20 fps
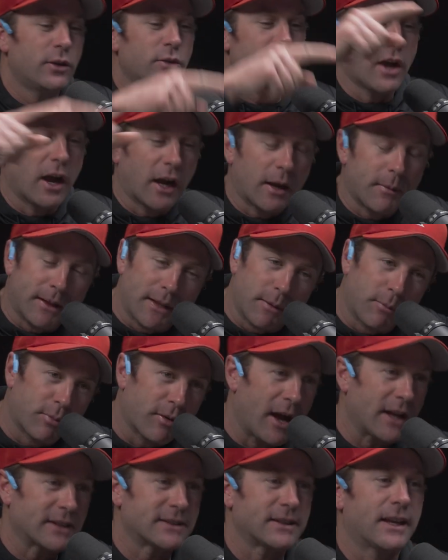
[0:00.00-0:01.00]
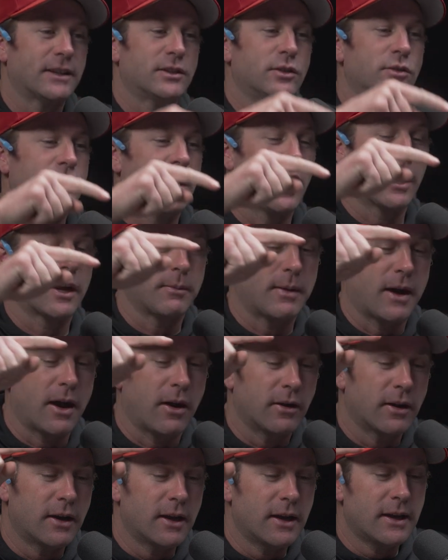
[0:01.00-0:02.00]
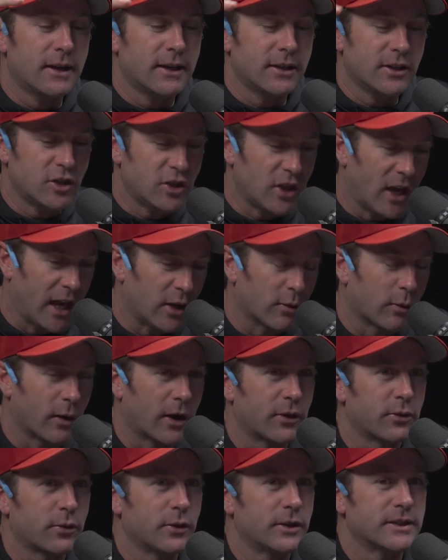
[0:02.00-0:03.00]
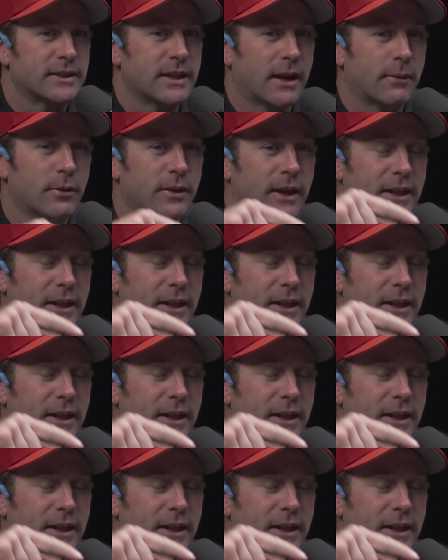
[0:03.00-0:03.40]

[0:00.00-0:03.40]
You talk about the process, you talk about January through December.